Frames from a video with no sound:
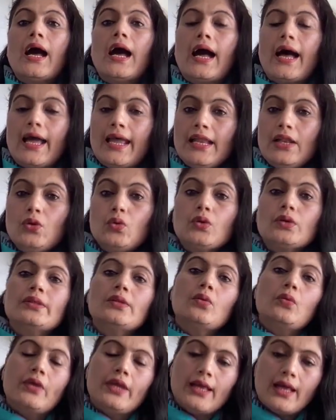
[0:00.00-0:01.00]
I look
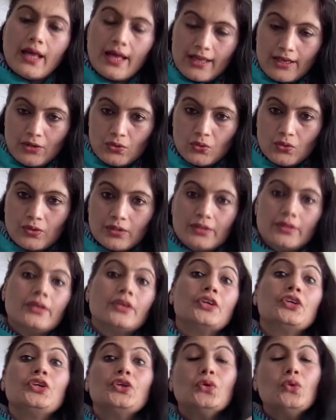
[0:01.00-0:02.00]
the way I look.
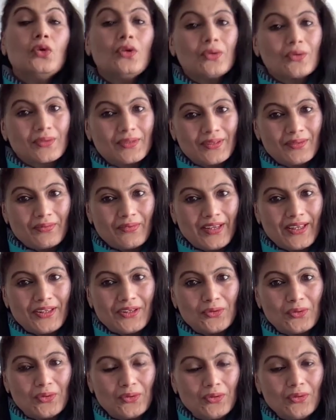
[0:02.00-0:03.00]
You look the way
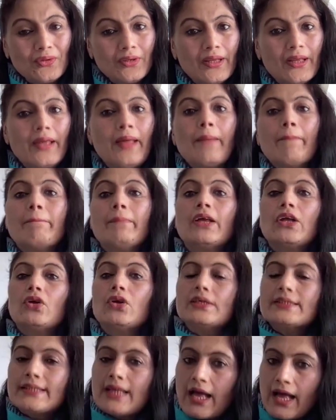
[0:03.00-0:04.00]
you look
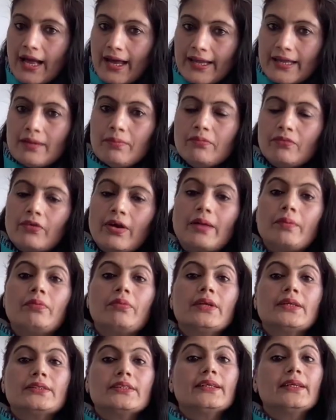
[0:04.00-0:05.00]
because I am
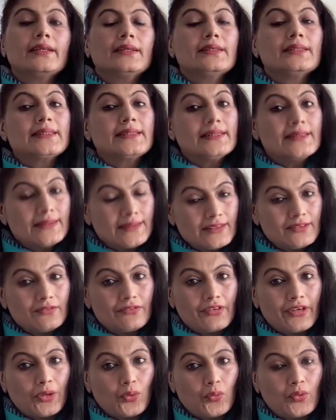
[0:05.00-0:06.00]
vibrating at a certain
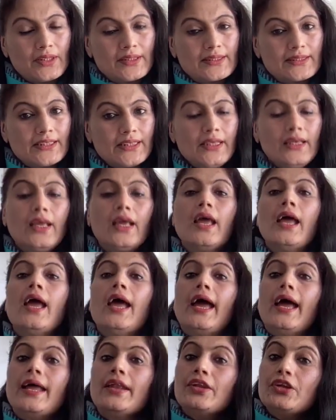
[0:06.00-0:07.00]
frequency
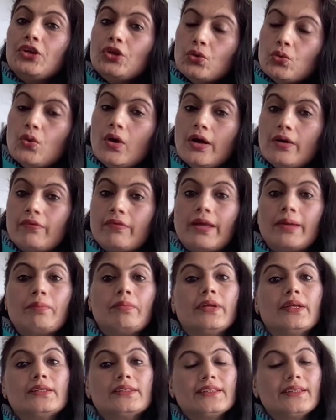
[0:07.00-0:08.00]
and you are
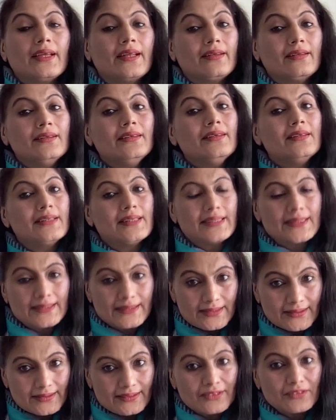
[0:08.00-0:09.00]
vibrating at a
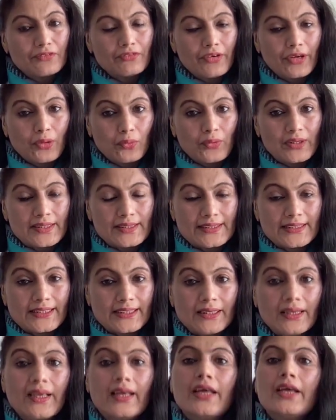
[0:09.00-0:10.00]
certain
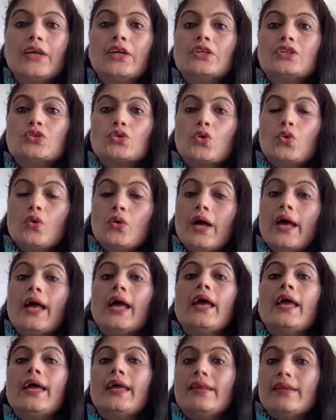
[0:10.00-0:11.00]
frequency. So
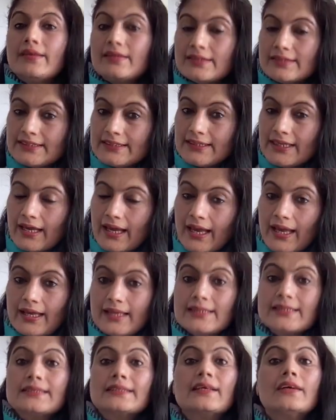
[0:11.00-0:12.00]
energy
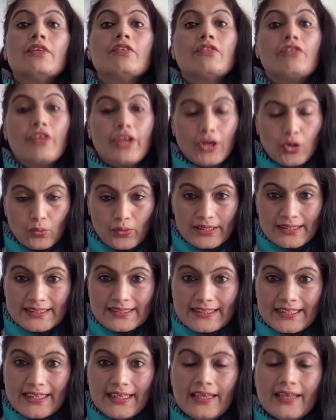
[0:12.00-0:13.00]
has
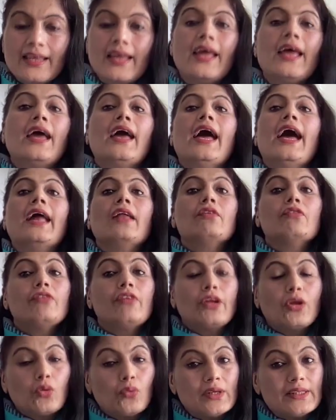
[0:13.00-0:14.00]
frequency and
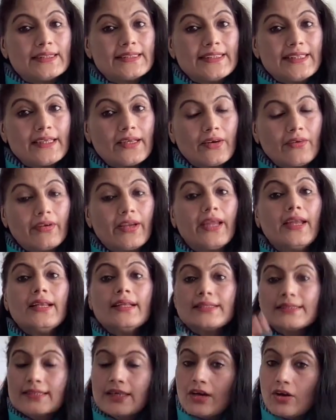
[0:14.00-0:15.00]
frequency
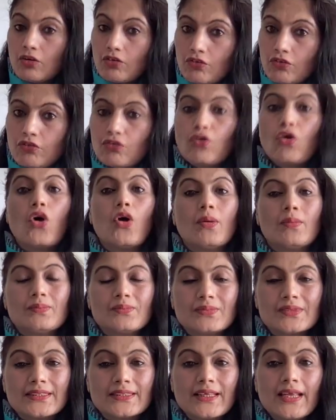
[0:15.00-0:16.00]
creates
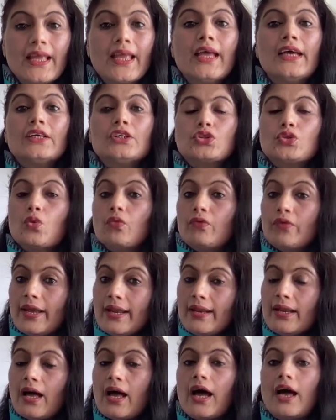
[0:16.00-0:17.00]
forms. So
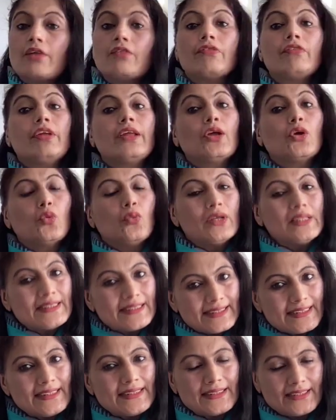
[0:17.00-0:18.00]
when our
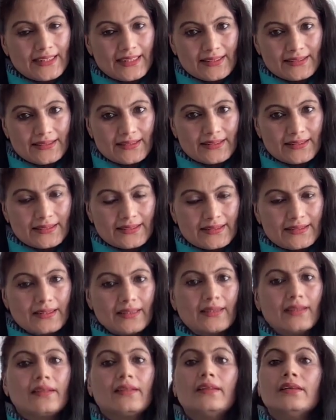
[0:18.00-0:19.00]
frequency changes,
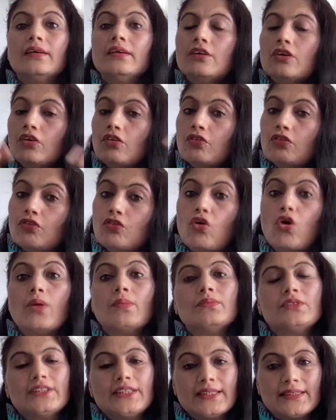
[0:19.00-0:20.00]
the
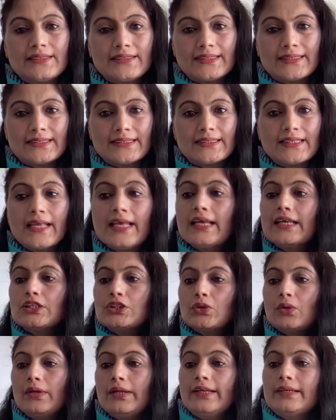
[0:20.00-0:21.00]
form changes.
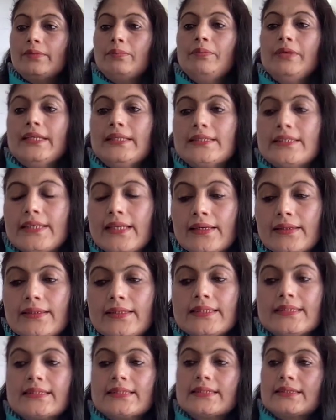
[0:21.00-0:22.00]
So let me take
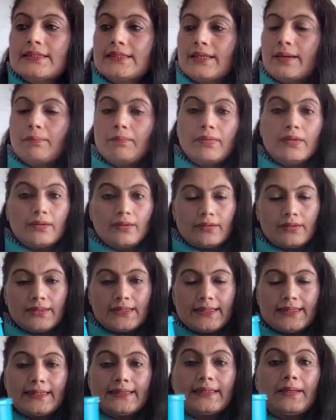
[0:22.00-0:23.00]
this tumbler.
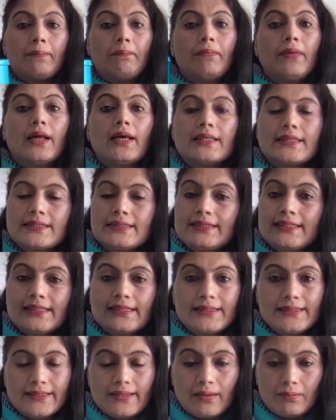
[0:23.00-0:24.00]
This is a
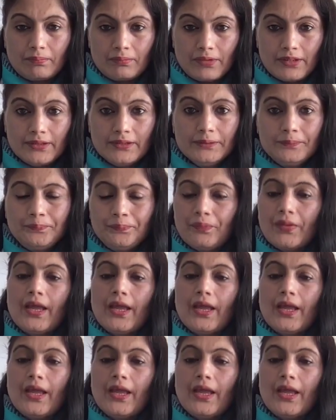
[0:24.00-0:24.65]
plastic tumbler.